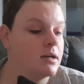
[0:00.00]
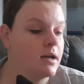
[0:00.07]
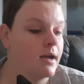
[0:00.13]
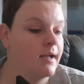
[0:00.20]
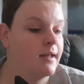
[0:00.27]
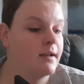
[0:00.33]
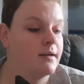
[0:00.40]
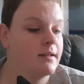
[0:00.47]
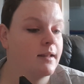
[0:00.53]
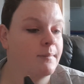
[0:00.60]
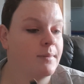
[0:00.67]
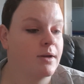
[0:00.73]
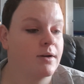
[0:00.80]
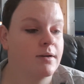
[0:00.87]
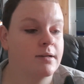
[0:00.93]
And let
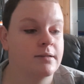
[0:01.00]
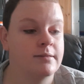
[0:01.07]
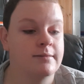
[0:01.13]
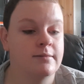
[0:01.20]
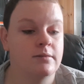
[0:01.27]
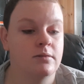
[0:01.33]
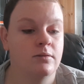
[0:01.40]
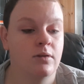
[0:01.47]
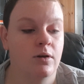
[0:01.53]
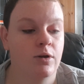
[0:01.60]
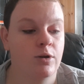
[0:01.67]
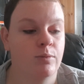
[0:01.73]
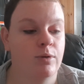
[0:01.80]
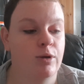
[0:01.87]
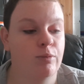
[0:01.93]
me guys
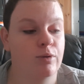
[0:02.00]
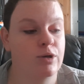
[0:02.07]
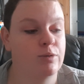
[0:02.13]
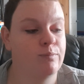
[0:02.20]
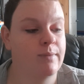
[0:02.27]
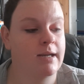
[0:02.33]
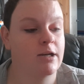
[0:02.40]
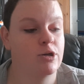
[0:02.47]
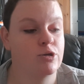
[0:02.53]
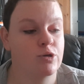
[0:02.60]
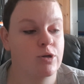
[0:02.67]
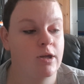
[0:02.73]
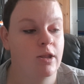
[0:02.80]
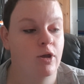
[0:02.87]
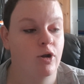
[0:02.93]
know what you want me to do
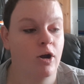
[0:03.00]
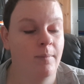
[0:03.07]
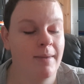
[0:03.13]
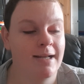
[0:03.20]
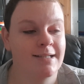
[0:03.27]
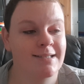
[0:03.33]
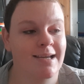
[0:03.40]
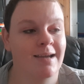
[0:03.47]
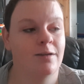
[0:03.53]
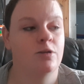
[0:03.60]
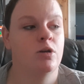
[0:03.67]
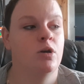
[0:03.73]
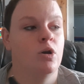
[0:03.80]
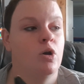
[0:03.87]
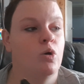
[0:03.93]
in the comments and
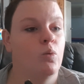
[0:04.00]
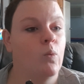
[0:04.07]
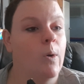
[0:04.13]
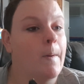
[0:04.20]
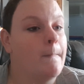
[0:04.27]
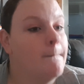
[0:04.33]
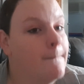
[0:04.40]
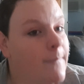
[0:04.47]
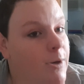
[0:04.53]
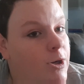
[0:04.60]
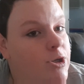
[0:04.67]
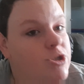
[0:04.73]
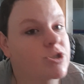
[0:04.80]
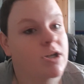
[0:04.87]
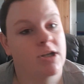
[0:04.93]
what
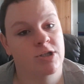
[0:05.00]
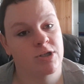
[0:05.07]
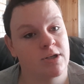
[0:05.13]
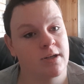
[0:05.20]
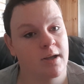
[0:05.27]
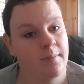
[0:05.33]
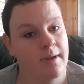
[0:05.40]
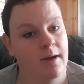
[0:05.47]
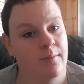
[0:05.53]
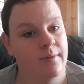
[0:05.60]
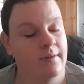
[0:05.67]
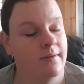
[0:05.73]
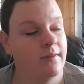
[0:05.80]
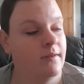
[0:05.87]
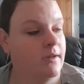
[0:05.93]
merch I should come out
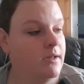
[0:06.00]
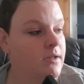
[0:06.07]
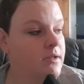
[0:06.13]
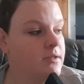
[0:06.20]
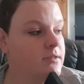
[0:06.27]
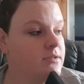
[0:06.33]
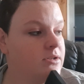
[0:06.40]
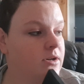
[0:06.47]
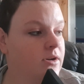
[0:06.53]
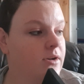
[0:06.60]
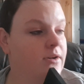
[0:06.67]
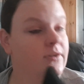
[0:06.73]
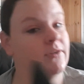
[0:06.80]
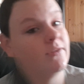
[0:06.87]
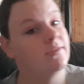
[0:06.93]
with.
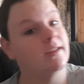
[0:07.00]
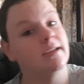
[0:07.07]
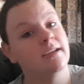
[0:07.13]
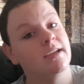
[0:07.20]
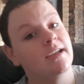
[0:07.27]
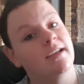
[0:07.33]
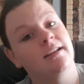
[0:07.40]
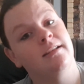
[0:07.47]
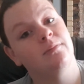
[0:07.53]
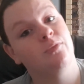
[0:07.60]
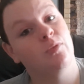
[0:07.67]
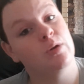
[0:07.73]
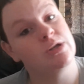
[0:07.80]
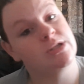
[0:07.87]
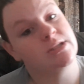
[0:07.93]
So thank you again for
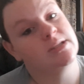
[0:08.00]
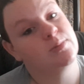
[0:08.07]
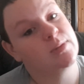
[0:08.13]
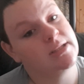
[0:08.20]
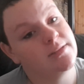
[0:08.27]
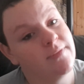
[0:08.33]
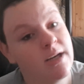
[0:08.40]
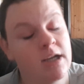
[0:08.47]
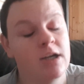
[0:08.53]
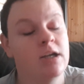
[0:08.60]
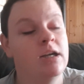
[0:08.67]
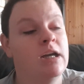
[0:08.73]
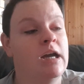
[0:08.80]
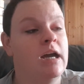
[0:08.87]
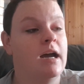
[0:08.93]
watching this week's video.
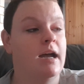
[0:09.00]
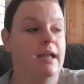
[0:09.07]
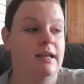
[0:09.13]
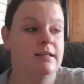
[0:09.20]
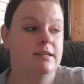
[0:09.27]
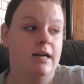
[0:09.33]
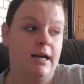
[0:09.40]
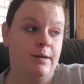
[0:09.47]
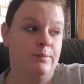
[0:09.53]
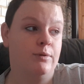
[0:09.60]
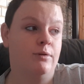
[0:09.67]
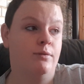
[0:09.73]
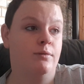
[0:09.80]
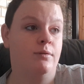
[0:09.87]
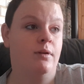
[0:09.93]
And I
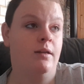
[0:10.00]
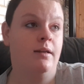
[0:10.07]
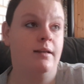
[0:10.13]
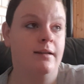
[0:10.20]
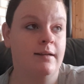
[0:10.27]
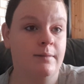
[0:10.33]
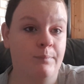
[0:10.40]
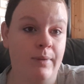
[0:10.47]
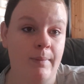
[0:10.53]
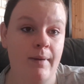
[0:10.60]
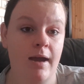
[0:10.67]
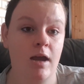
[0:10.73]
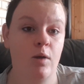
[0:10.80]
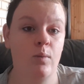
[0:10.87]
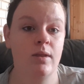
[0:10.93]
will be
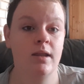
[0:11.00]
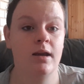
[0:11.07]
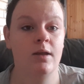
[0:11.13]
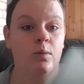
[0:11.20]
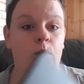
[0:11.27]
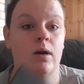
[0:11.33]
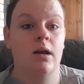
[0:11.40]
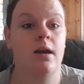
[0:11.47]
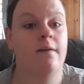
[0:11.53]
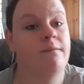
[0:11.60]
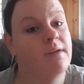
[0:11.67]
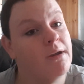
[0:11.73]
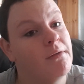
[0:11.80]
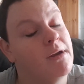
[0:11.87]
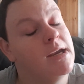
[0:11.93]
back with another one
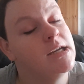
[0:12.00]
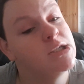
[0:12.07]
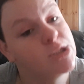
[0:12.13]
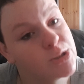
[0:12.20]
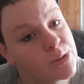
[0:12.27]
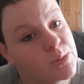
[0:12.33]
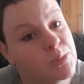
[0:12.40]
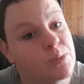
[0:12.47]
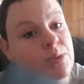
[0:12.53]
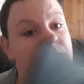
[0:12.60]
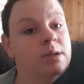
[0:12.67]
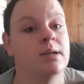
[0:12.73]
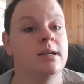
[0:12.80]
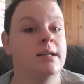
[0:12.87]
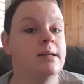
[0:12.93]
very soon.
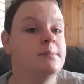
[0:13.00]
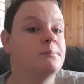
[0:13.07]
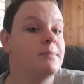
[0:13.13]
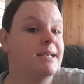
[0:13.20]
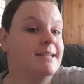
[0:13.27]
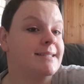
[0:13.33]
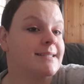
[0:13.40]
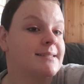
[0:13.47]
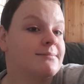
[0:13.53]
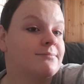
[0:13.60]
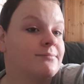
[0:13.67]
Peace.